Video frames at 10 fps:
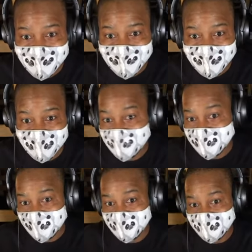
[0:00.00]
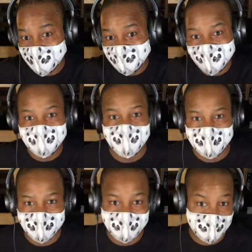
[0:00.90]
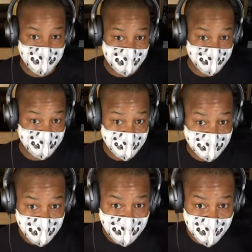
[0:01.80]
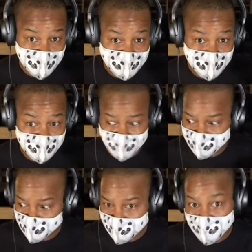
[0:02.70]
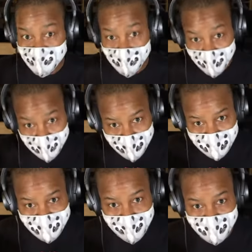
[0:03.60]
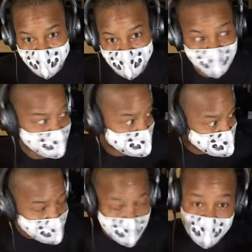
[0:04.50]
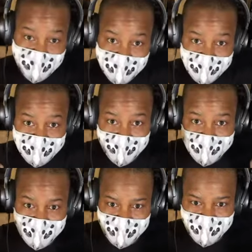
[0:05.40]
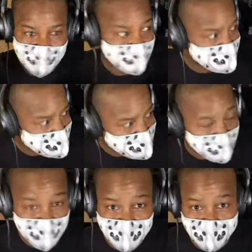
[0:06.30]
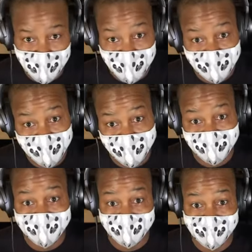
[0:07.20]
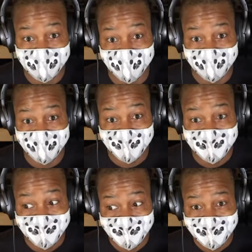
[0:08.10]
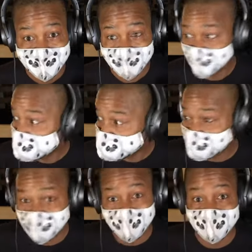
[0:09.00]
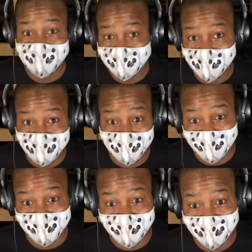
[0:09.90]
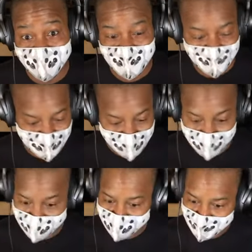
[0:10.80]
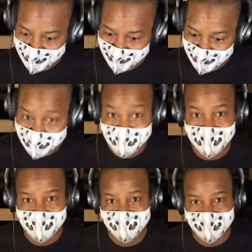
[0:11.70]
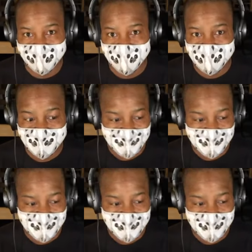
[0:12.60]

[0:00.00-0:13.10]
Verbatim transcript: So I'm expecting there was minimal argument, more negotiation, because the people need it right now, and the people are going to suffer, and people are already suffering right now, because look what happens.